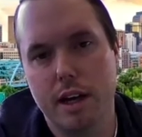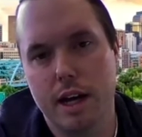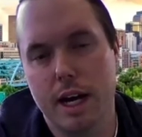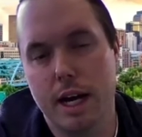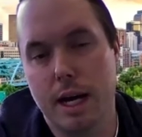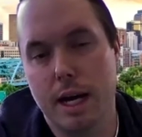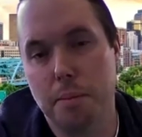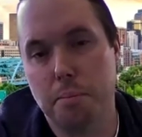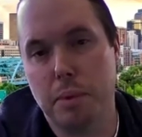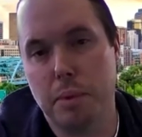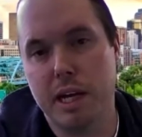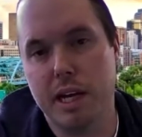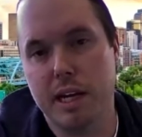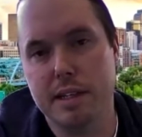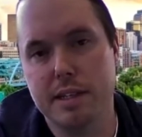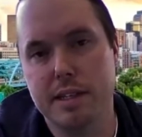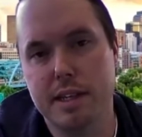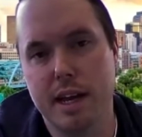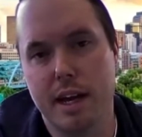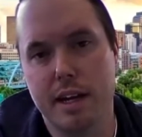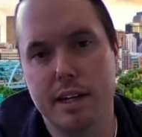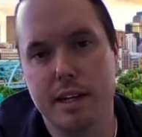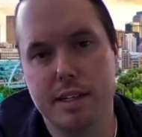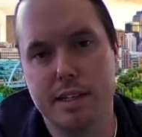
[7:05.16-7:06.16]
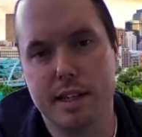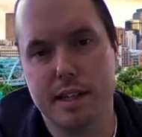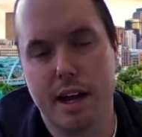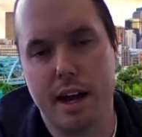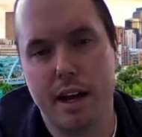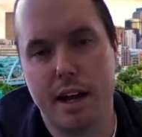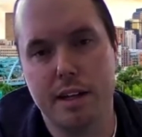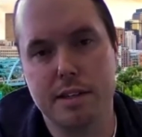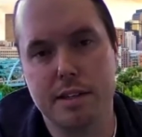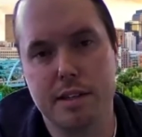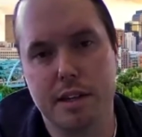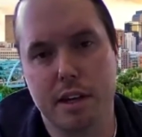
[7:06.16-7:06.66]
BSI
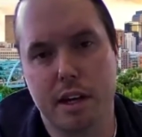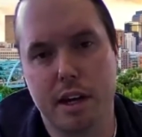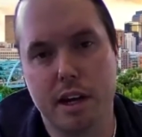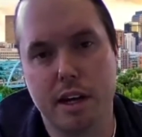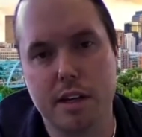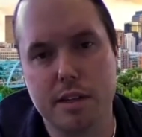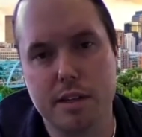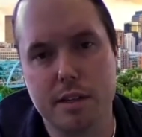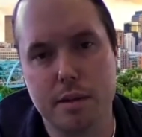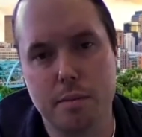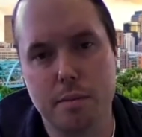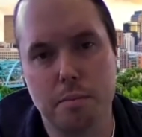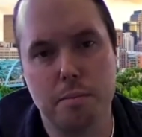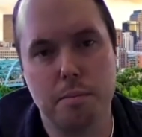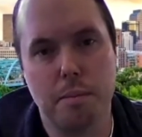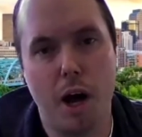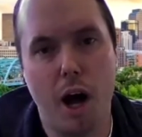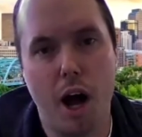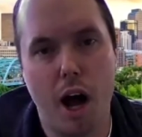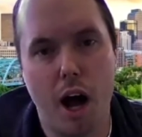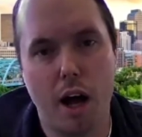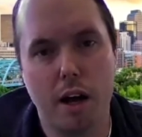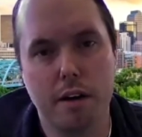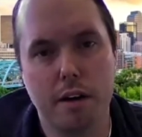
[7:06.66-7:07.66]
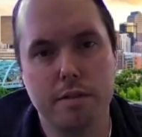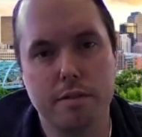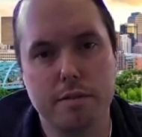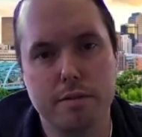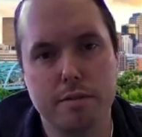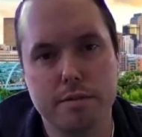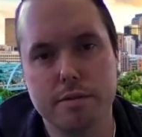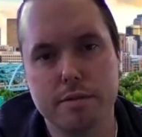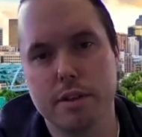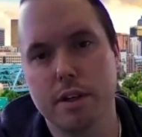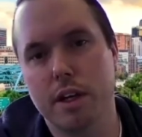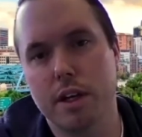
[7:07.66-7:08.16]
Designs, a custom hot
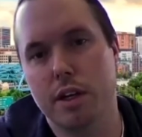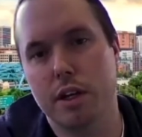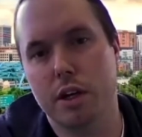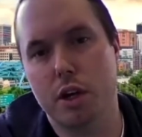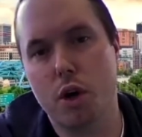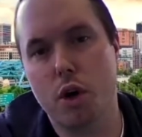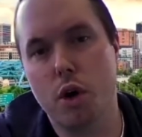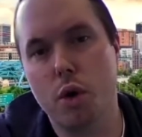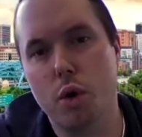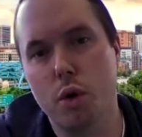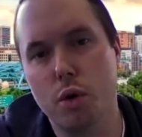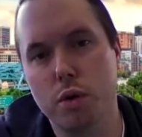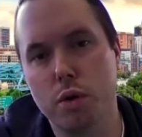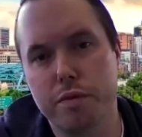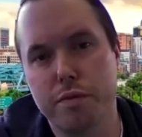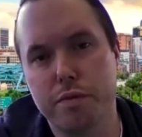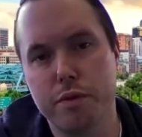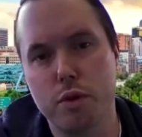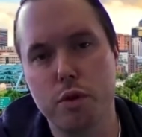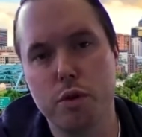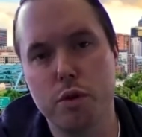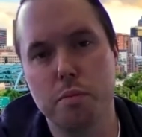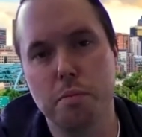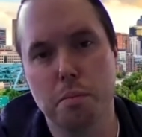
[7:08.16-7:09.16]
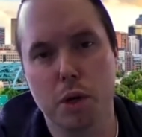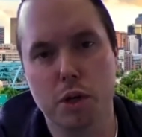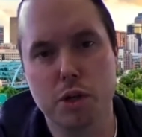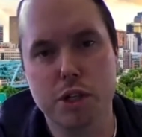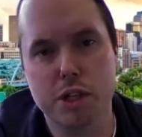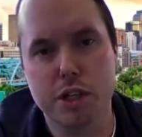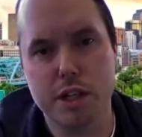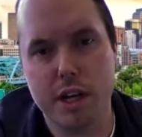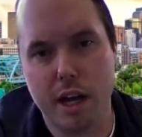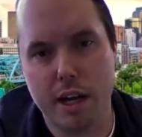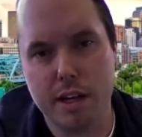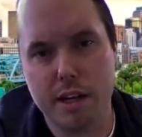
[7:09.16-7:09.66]
and cold food
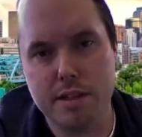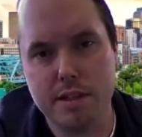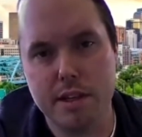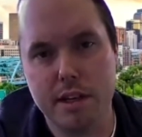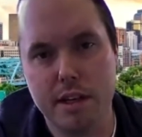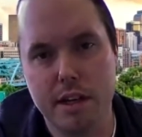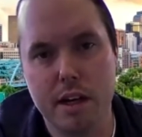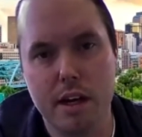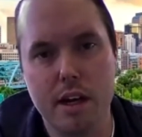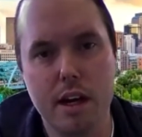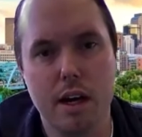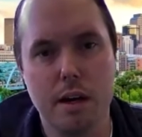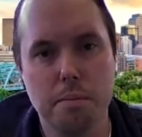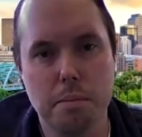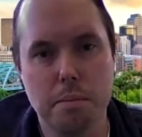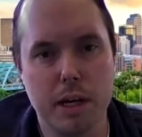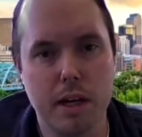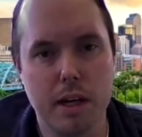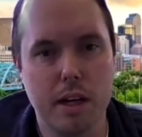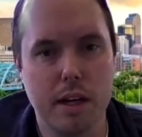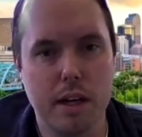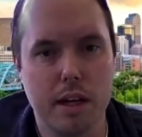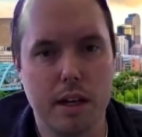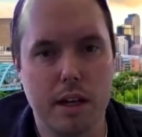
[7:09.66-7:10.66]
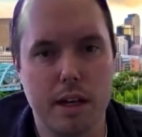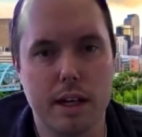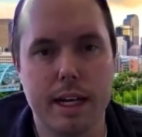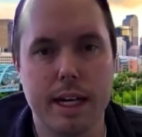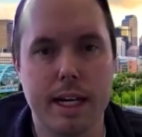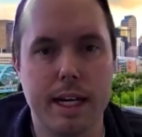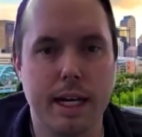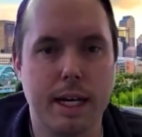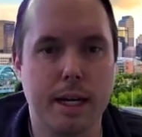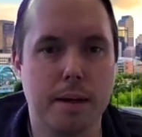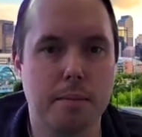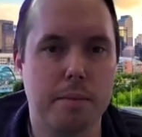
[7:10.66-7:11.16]
merchandising company.
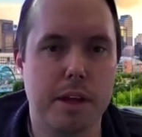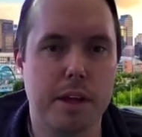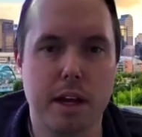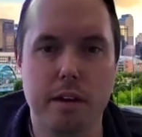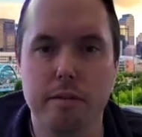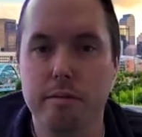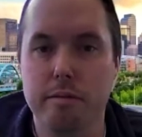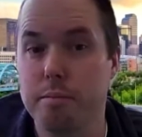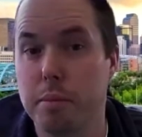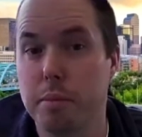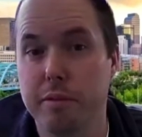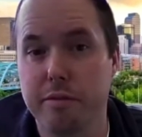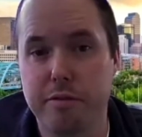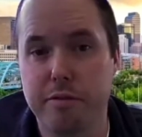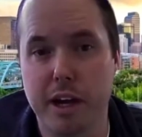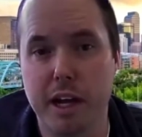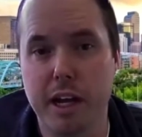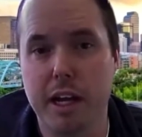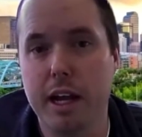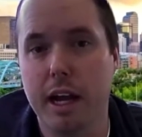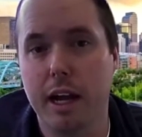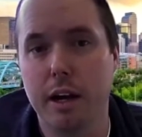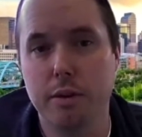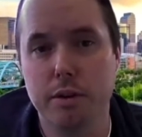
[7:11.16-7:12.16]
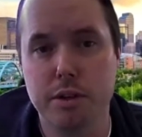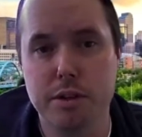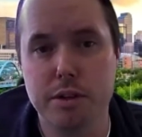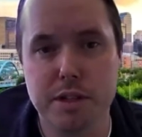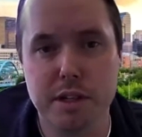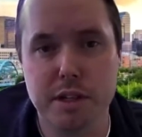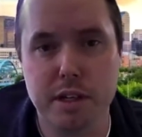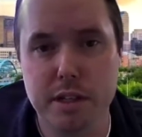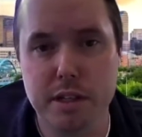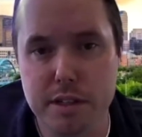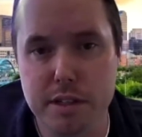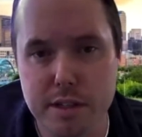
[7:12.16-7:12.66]
Think of buffet counters
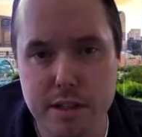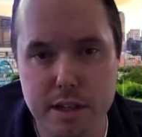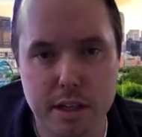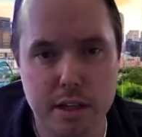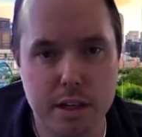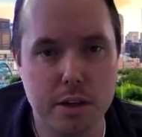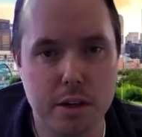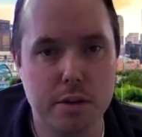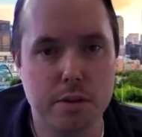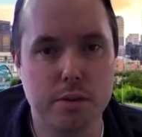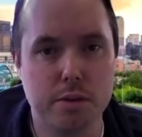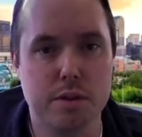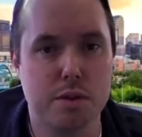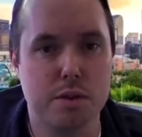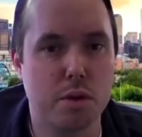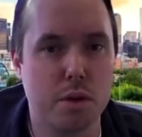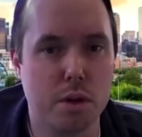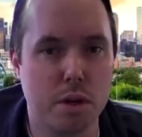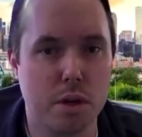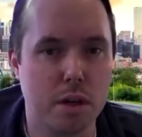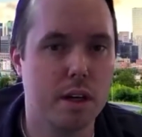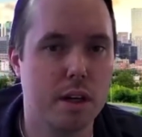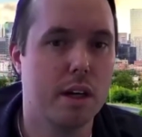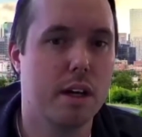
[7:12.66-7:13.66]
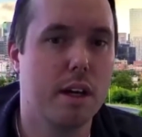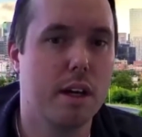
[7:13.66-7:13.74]
in casinos or